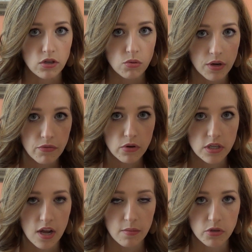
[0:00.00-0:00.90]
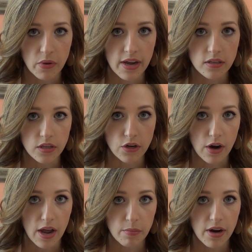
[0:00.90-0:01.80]
24 times waxing your
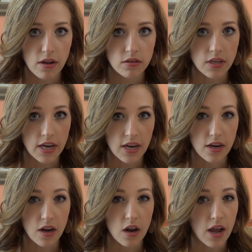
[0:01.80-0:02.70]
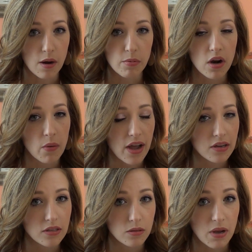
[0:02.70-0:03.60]
eyebrows, and an eyebrow
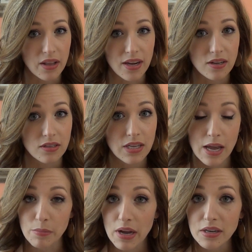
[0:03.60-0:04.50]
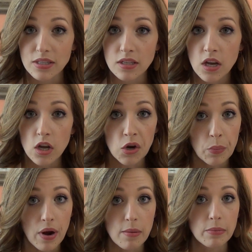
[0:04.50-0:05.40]
wax is what, like 10 bucks
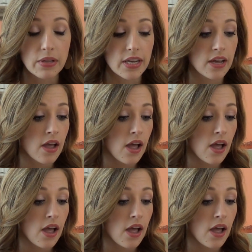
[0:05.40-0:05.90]
probably.